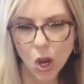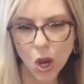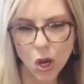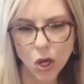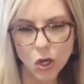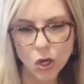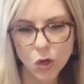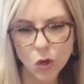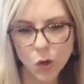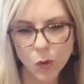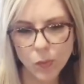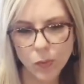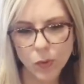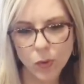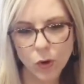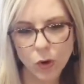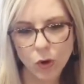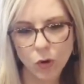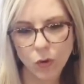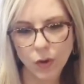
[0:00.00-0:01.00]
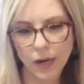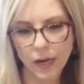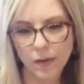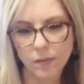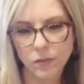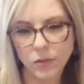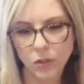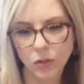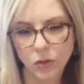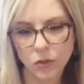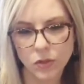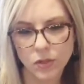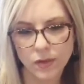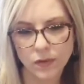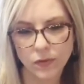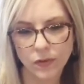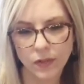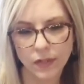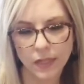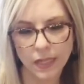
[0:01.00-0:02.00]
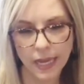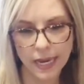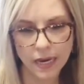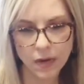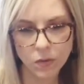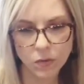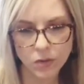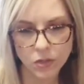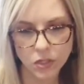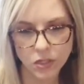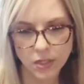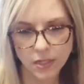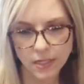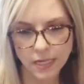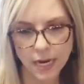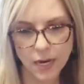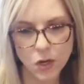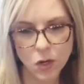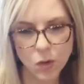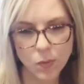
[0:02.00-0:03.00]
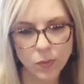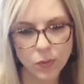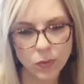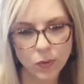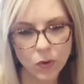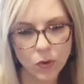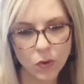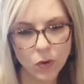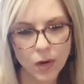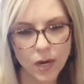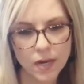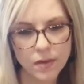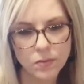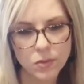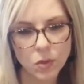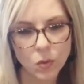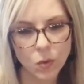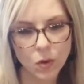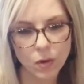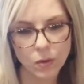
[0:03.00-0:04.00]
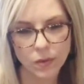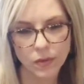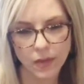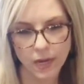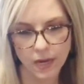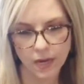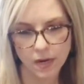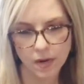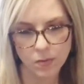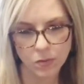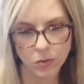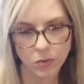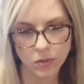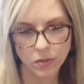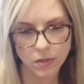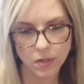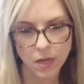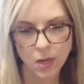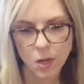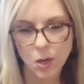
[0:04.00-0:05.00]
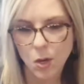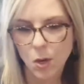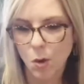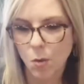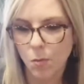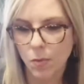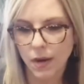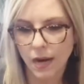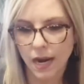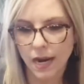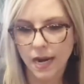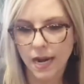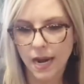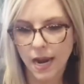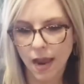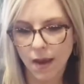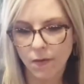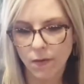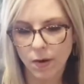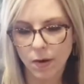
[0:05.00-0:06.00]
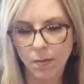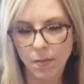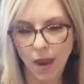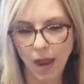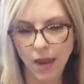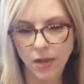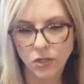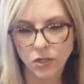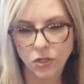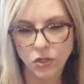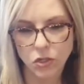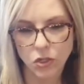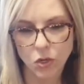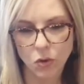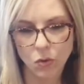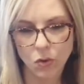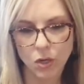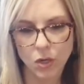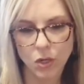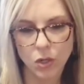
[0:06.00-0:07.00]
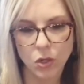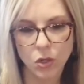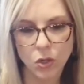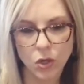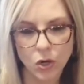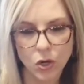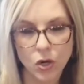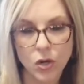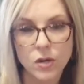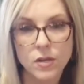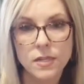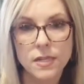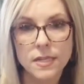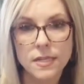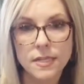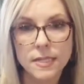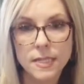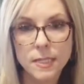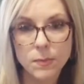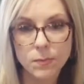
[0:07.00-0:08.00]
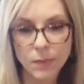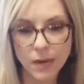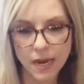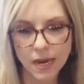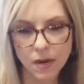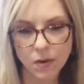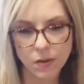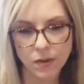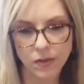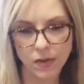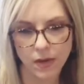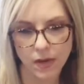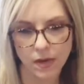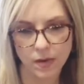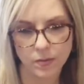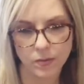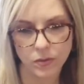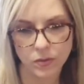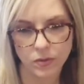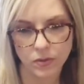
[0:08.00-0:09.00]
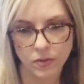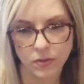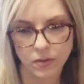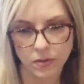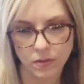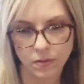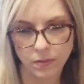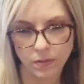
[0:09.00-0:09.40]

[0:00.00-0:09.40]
"You're programmed to learn different languages, and you're programmed to work with animals, but I never imagined you could learn to speak with animals."